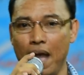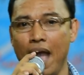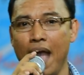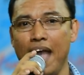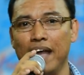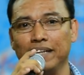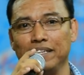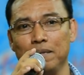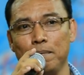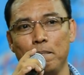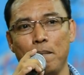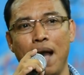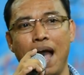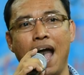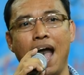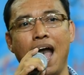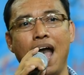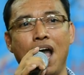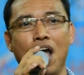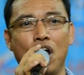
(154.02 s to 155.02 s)
Make the
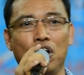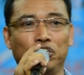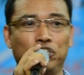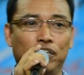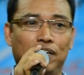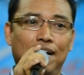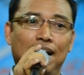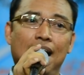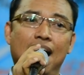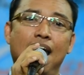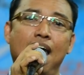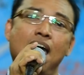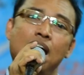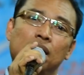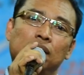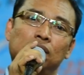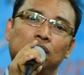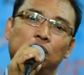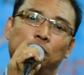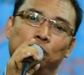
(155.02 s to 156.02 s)
magic
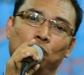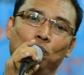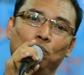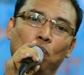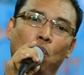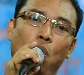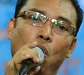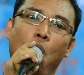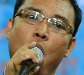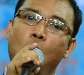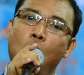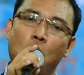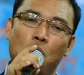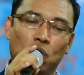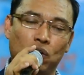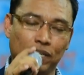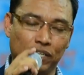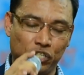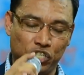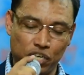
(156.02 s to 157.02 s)
last for
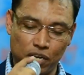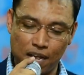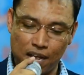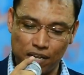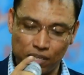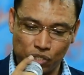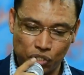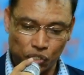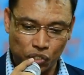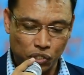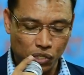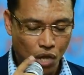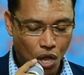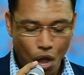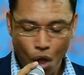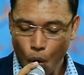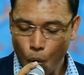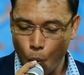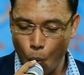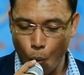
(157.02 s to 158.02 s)
more than just